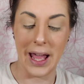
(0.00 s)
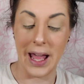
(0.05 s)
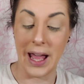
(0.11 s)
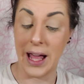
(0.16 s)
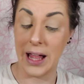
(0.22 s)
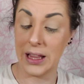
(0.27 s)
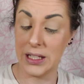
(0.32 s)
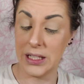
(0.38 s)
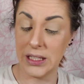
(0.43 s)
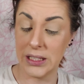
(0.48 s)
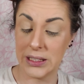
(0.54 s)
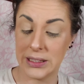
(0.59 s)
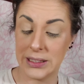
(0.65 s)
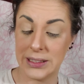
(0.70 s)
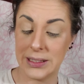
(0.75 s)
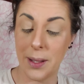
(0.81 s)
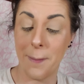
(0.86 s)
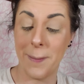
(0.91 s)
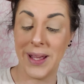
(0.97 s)

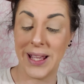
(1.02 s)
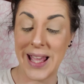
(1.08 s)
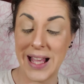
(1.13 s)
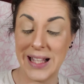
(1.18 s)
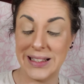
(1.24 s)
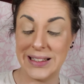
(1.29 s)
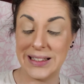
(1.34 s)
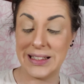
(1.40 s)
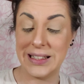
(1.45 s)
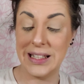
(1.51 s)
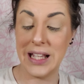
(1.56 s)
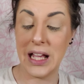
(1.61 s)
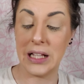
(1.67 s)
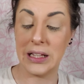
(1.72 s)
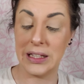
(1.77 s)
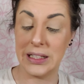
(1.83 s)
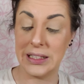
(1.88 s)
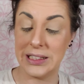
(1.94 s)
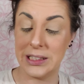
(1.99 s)
Alex, Mackenzie,
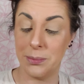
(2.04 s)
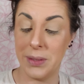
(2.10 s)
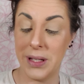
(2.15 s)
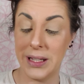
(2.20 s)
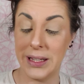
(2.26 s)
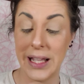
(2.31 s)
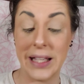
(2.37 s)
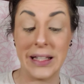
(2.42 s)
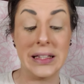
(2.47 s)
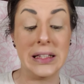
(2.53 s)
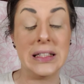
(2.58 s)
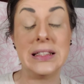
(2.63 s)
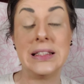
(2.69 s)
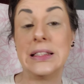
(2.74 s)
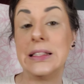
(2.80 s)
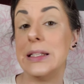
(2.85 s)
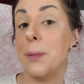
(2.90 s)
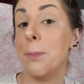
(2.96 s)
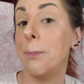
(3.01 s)
Elizabeth, and
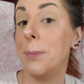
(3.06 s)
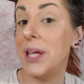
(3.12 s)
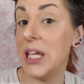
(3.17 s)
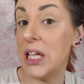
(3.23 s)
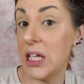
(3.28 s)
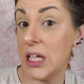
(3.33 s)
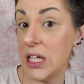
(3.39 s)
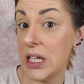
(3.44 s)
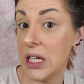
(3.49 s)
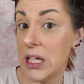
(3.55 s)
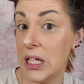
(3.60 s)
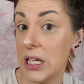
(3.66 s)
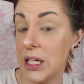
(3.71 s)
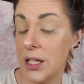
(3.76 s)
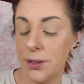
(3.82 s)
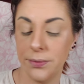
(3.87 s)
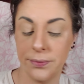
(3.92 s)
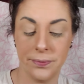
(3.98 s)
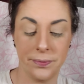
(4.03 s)
Lindsay P.